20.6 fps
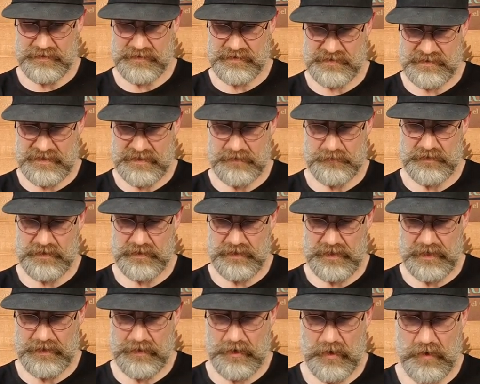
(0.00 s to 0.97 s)
is
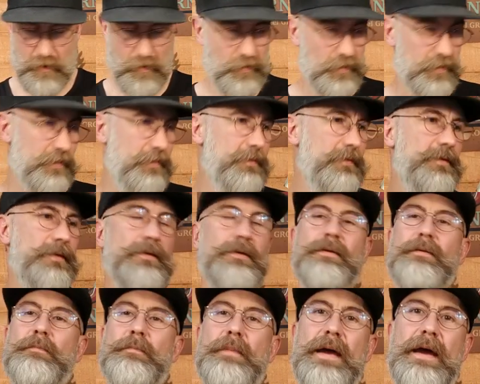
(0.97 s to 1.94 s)
cinnamon and oak.
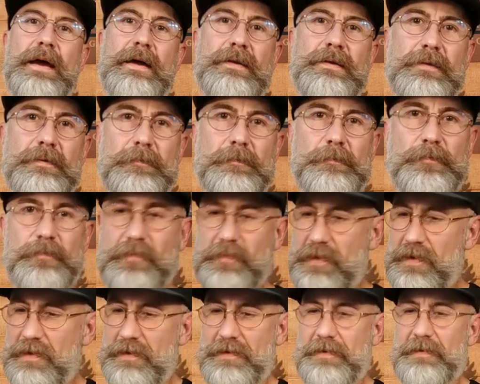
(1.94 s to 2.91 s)
Man,
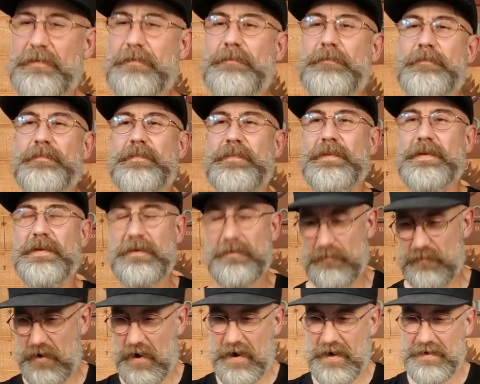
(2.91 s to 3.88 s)

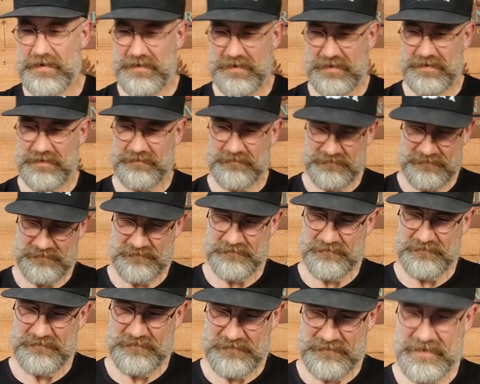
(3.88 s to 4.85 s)
Brian,
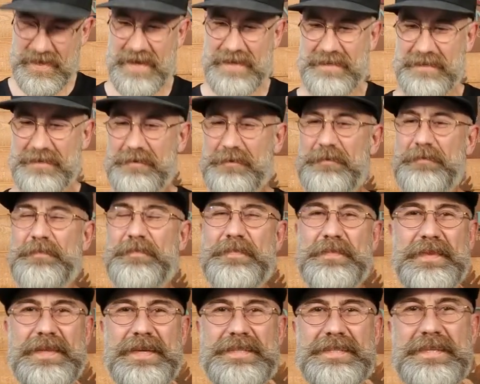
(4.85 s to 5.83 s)
thank you.
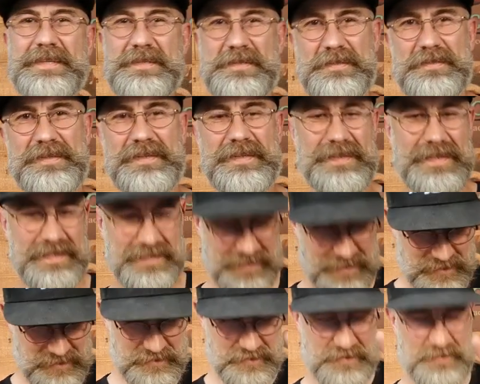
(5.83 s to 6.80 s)
This
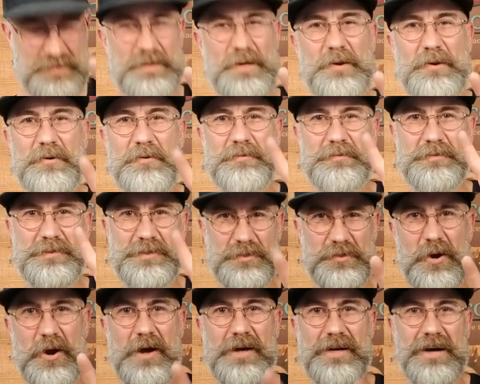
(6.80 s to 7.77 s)
is two
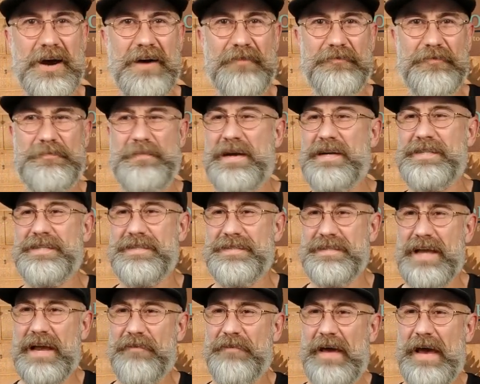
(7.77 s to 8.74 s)
strong
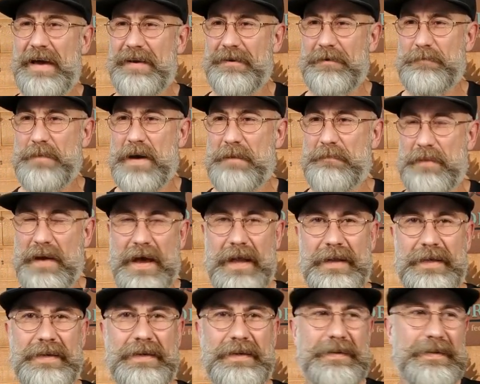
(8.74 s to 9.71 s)
confirmations I've had on my
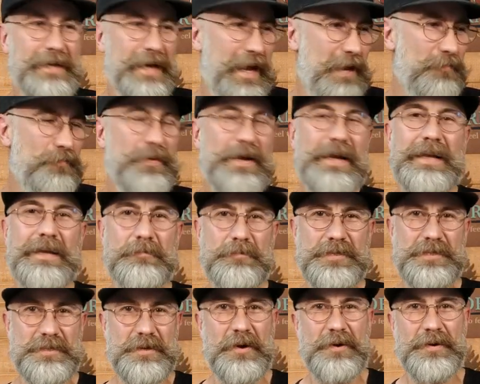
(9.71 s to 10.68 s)
palate. I
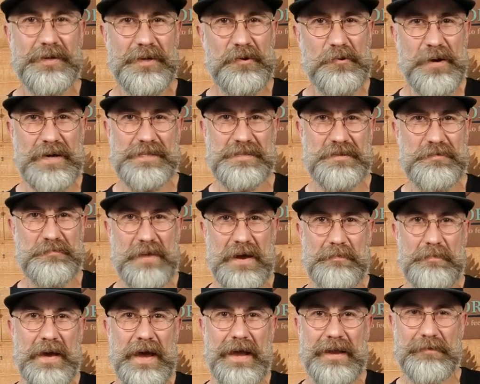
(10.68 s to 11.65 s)
really was starting to question my